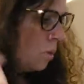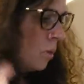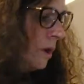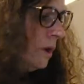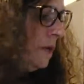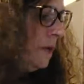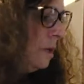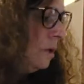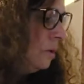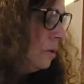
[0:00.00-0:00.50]
what
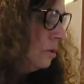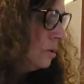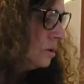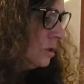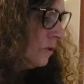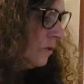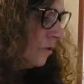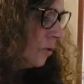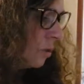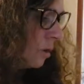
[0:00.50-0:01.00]
do you
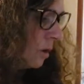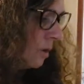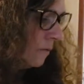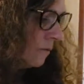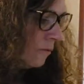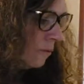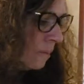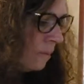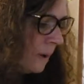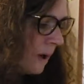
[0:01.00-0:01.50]
use for
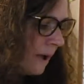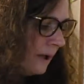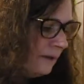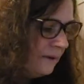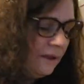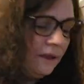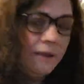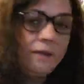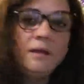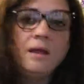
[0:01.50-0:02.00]

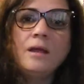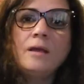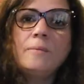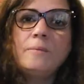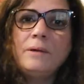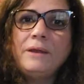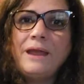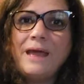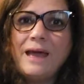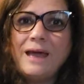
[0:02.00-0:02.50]
binding?
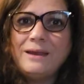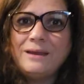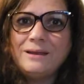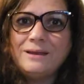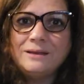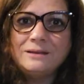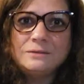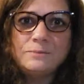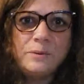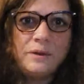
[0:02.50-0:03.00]

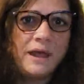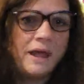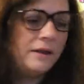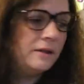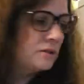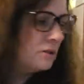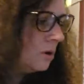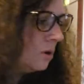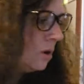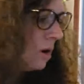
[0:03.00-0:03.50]
Bananas. Bananas are